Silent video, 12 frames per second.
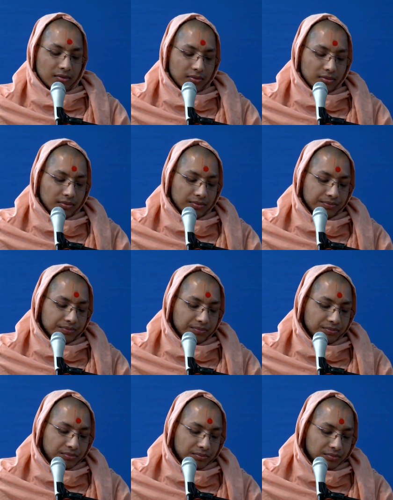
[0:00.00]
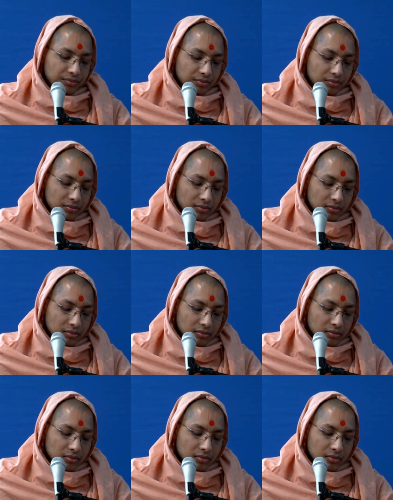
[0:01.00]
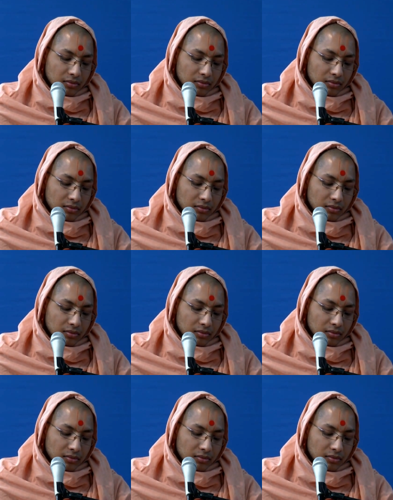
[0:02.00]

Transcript: [no speech]